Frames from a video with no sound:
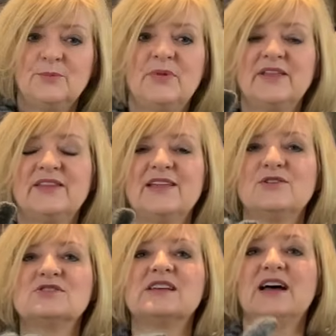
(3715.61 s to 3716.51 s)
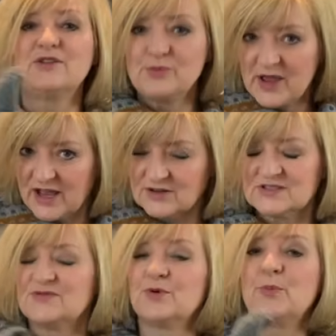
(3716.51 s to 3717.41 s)
but then there's other
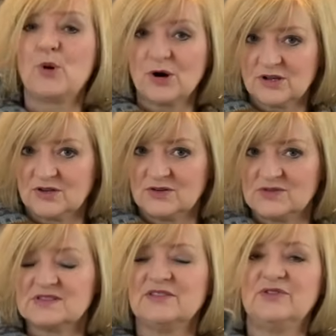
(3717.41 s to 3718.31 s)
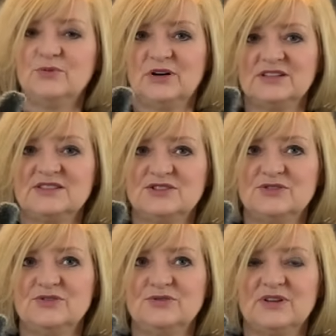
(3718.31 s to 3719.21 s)
patterns for more clothes if you want to
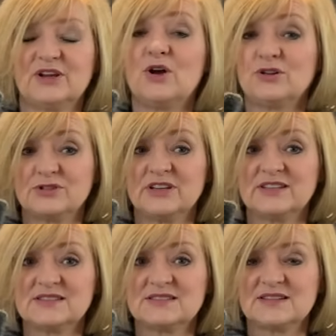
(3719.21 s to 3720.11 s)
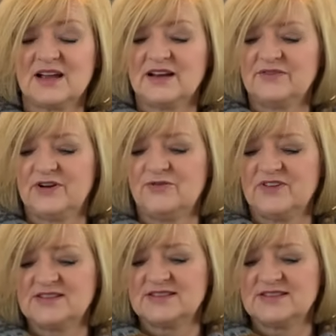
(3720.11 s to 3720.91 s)
do like alternate kind of outfits